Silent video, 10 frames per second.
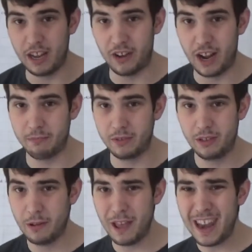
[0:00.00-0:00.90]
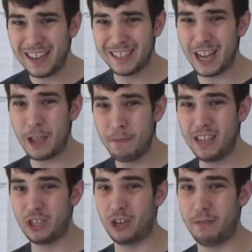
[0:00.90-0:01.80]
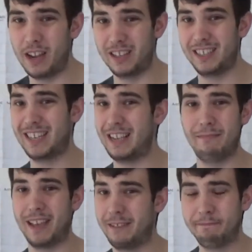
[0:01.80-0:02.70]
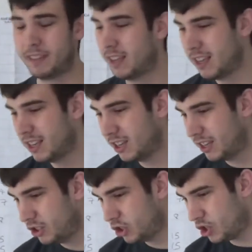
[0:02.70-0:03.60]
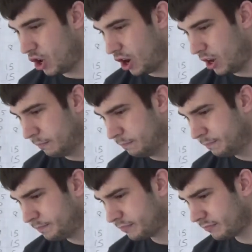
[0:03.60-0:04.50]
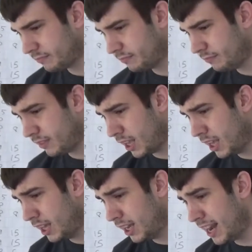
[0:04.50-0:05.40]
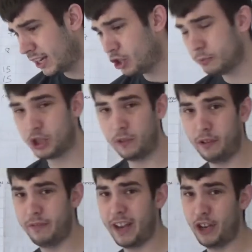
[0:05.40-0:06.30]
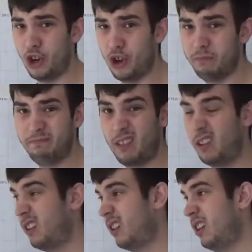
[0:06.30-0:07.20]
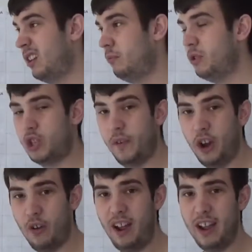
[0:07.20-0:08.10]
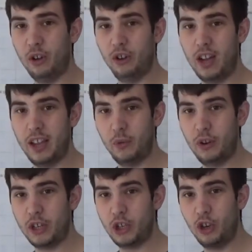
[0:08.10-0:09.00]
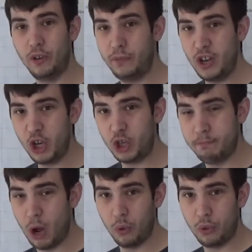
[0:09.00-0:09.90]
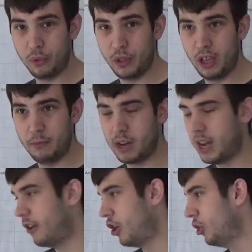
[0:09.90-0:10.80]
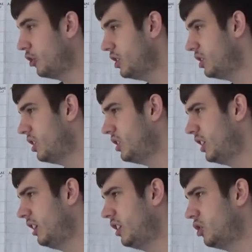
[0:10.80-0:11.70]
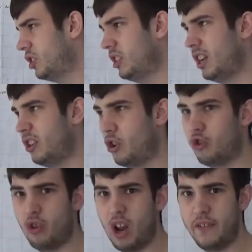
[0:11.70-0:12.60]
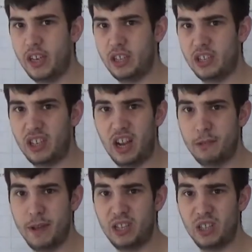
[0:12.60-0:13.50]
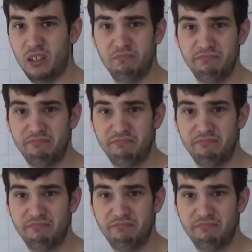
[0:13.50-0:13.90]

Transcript: even happened. An entire pit stop behind your teammate. It's just not on. Uh, next up, Stoffel Vandoorne was doing all right. Looked like they were actually going to finish both uh, McLaren Hondas until he just decided to drive into the side of Massa.